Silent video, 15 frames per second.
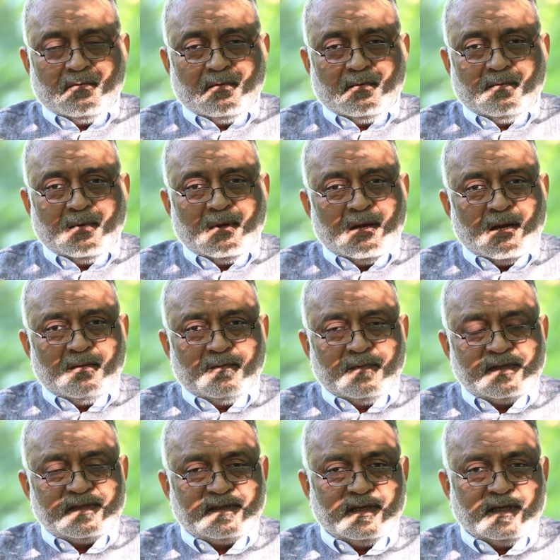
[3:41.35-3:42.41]
When
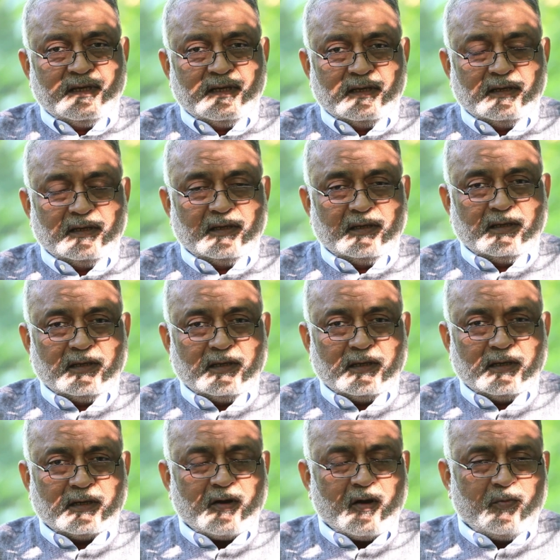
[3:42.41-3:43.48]
we see
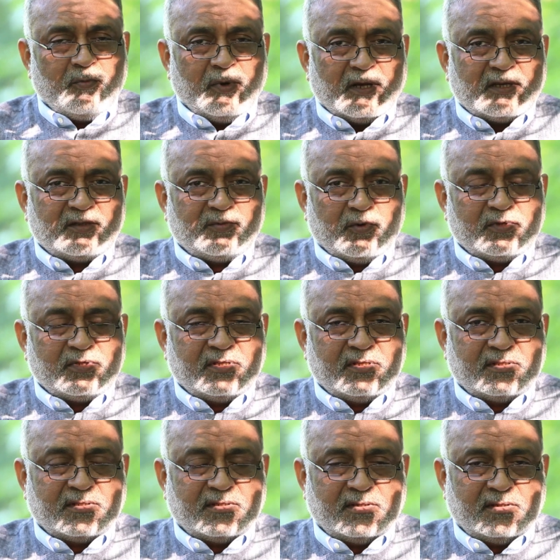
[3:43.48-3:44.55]
a complex
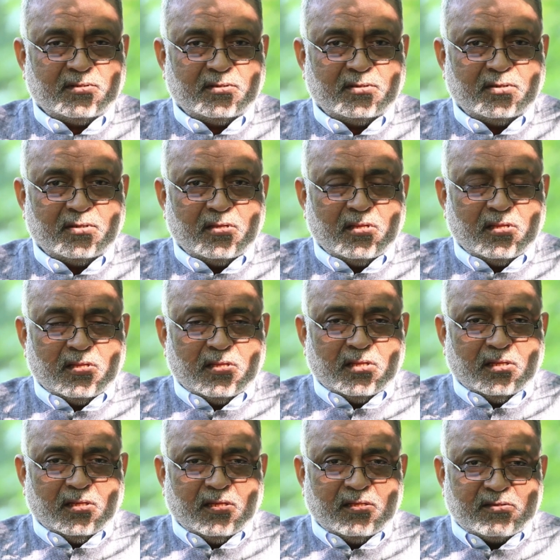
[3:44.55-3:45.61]
process,
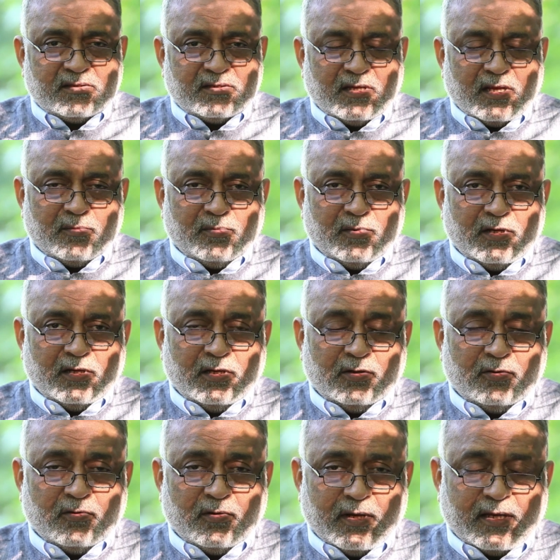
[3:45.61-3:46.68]
each step leading
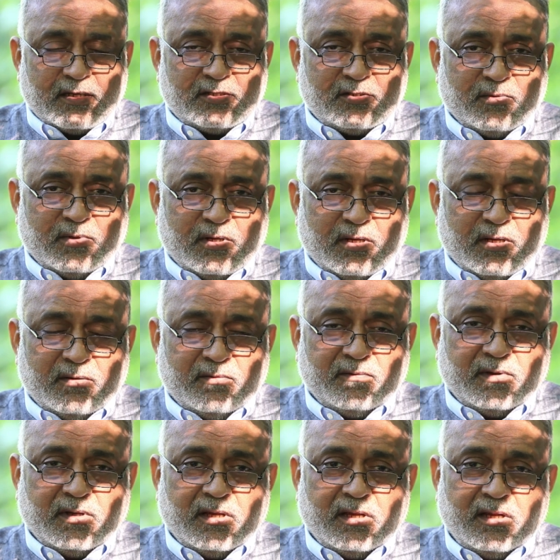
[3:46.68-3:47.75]
to next one
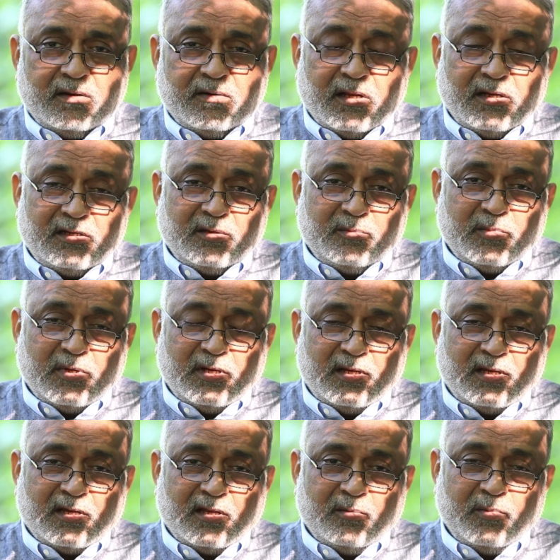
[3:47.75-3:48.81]
and ultimately
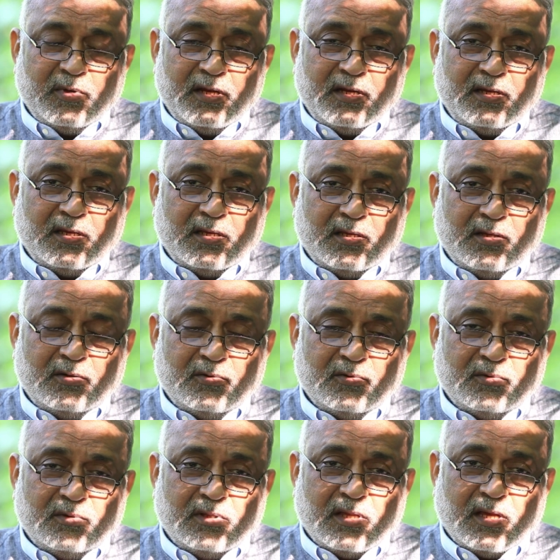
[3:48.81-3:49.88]
culminating
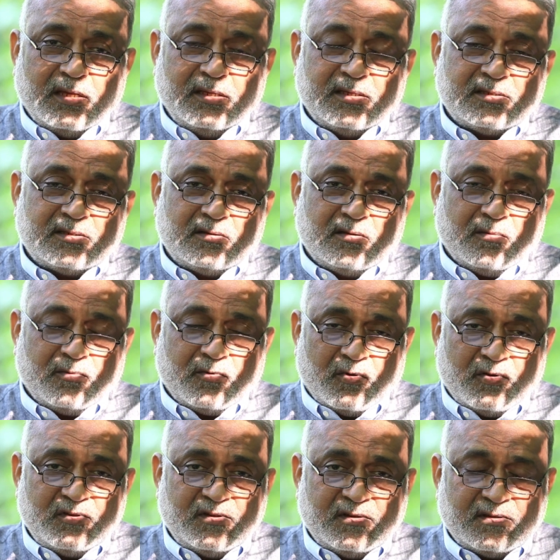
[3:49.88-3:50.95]
into the highest of
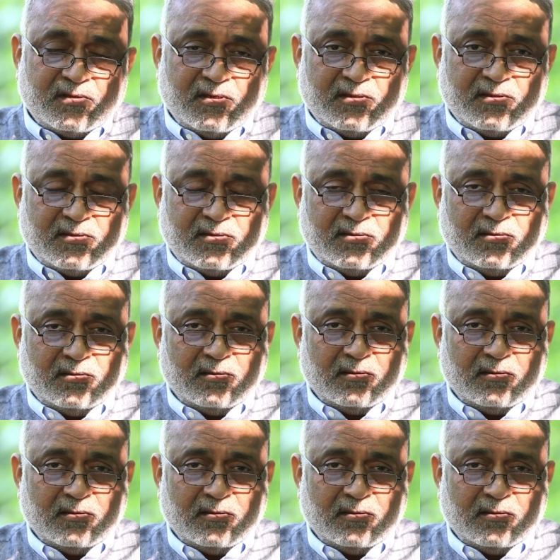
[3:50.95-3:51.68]
consciousness,